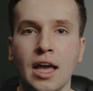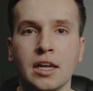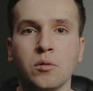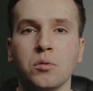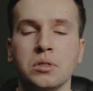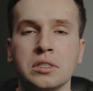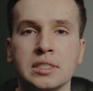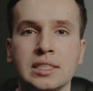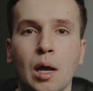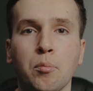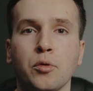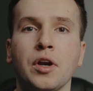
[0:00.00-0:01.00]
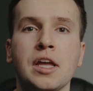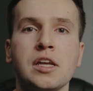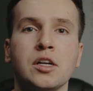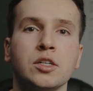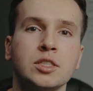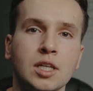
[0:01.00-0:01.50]
and it will separate
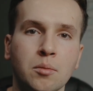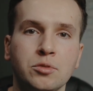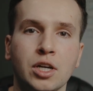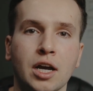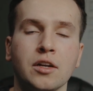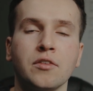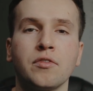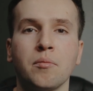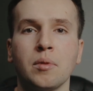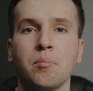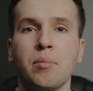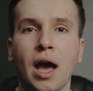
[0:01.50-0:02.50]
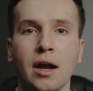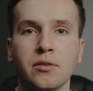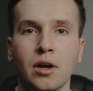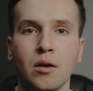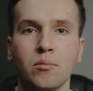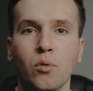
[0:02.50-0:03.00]
your subject from the
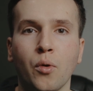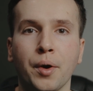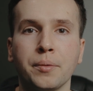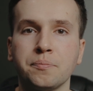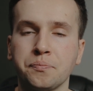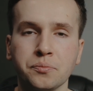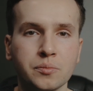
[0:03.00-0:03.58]
background more.